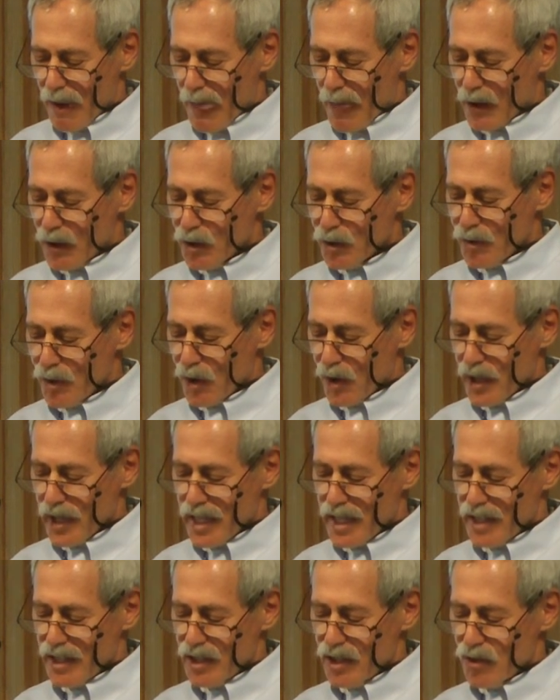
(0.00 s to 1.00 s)
who's
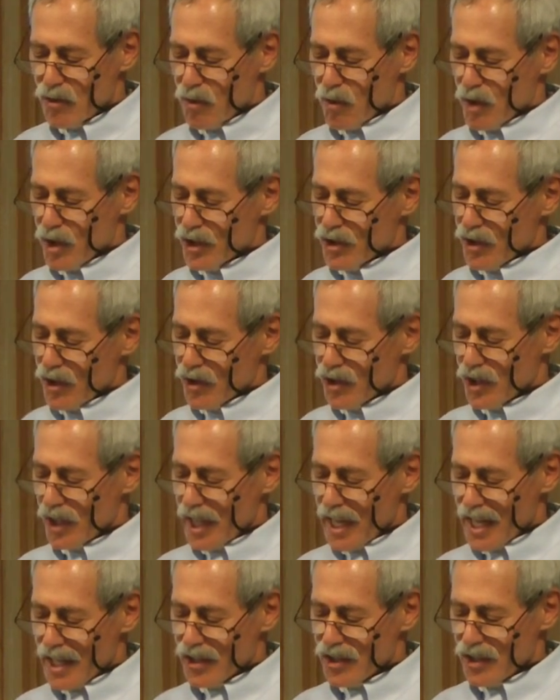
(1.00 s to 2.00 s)
oriented towards
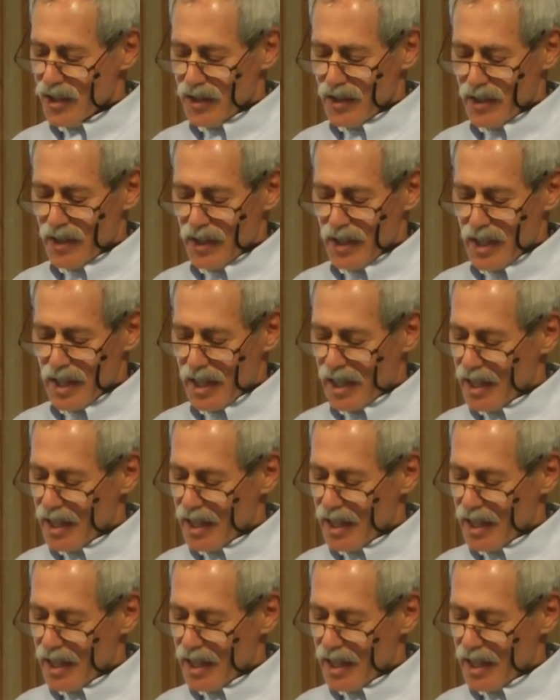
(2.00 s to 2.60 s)
social action.